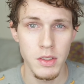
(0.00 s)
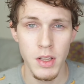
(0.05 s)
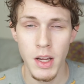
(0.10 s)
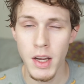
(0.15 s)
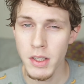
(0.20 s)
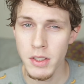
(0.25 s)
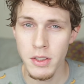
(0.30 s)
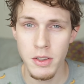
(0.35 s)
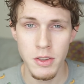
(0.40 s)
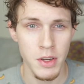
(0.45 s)

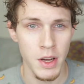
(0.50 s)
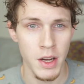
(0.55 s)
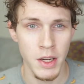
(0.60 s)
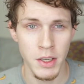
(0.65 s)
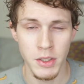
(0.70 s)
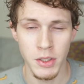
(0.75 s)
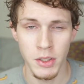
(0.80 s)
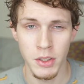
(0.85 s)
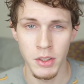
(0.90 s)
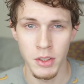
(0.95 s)
Talk to your
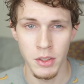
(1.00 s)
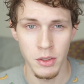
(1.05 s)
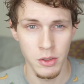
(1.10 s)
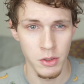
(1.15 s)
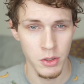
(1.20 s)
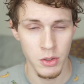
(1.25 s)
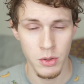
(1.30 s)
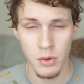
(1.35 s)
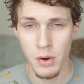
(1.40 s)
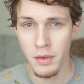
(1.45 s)
doctor
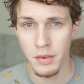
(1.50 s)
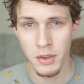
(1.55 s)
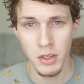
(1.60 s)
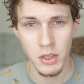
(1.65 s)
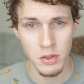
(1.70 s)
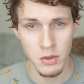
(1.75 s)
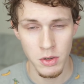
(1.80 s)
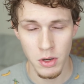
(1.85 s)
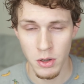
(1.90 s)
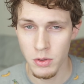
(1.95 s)
or whoever
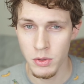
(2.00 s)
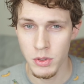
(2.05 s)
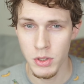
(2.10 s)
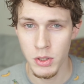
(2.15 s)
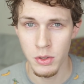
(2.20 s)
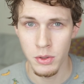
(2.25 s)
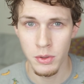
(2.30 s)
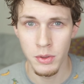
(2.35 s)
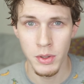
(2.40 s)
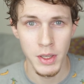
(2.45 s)
you go
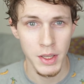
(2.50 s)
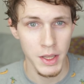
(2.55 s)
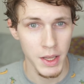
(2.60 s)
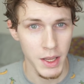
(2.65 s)
to